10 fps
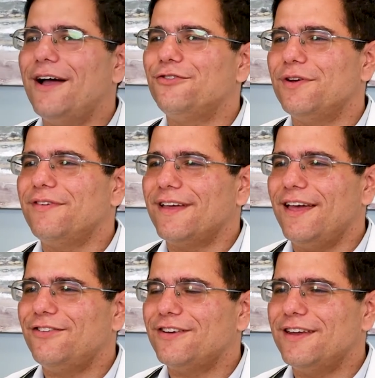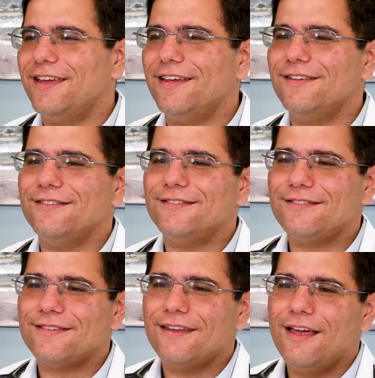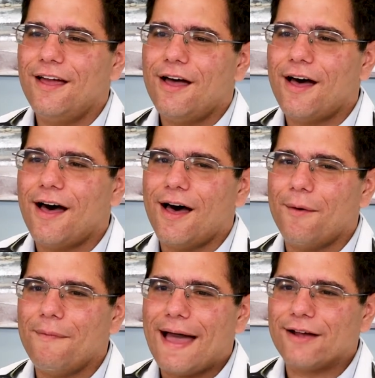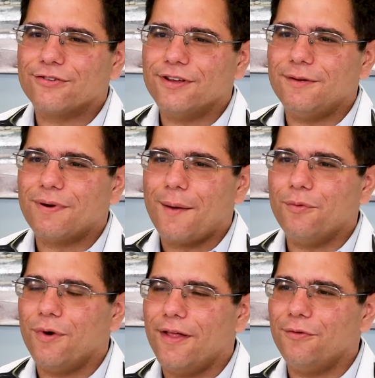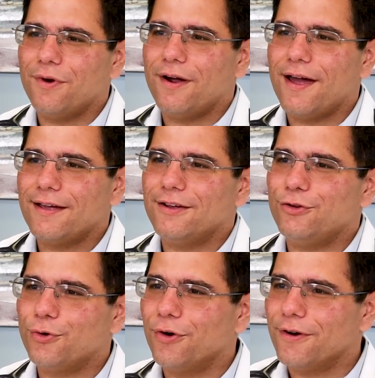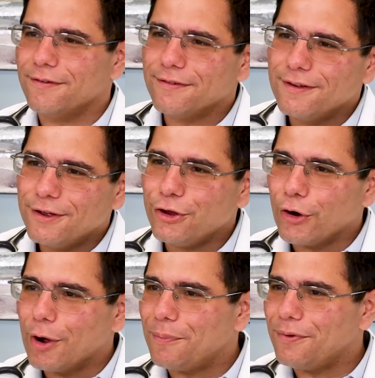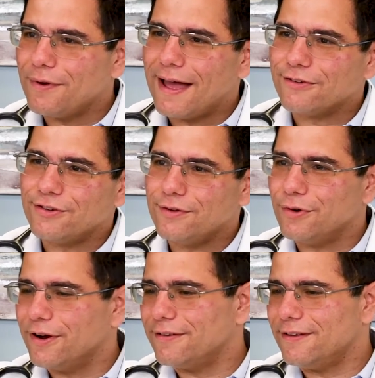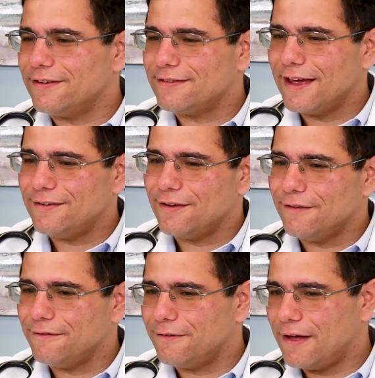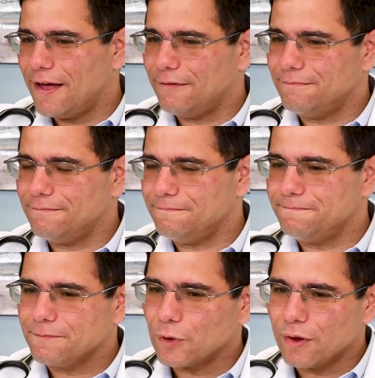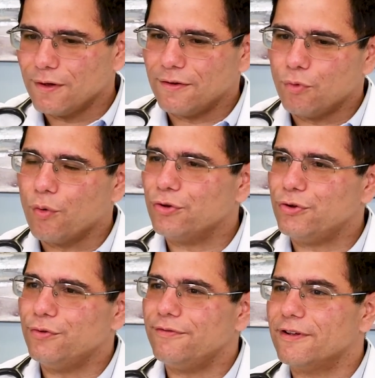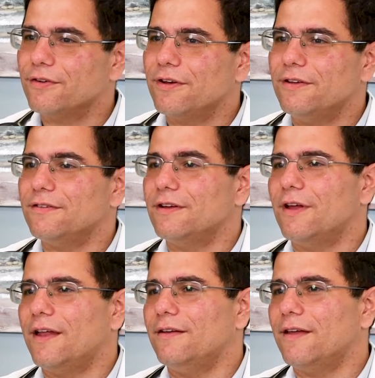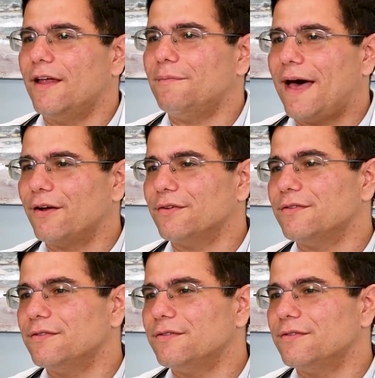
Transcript: dream vacation is actually probably one where I could tour Europe, actually where to the sites of like World War II victories and battles.